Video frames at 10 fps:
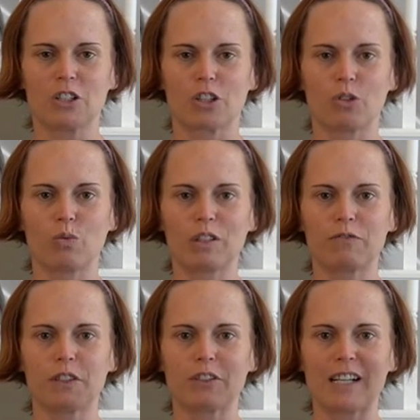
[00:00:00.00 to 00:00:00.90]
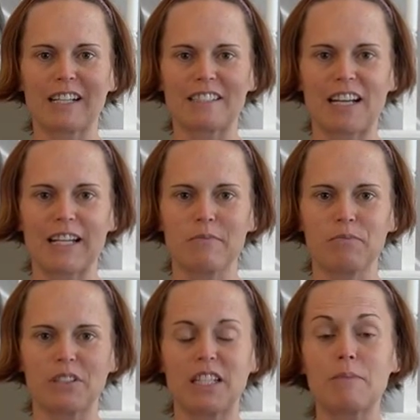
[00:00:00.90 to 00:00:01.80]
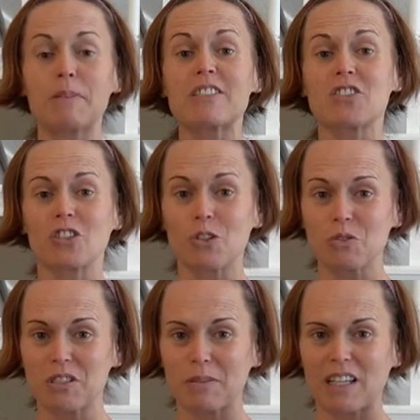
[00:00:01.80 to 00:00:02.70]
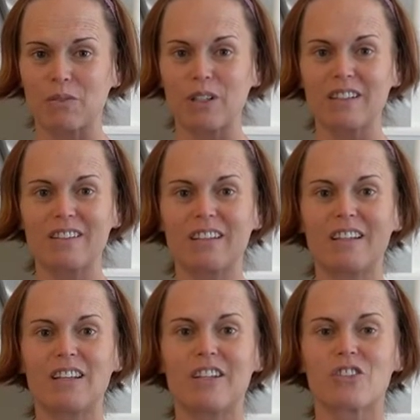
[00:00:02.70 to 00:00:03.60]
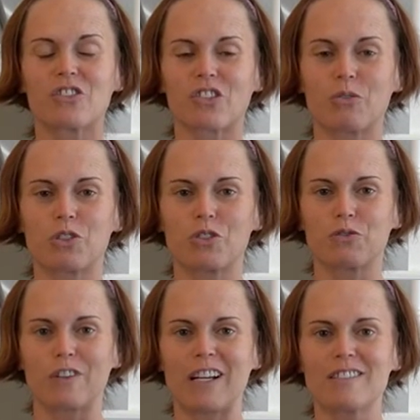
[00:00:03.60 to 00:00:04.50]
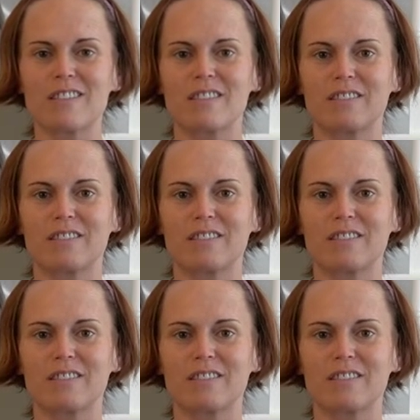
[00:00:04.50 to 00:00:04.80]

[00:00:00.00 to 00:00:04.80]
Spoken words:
Go one finger at a time. Keep it slow to begin with. Slow is your friend.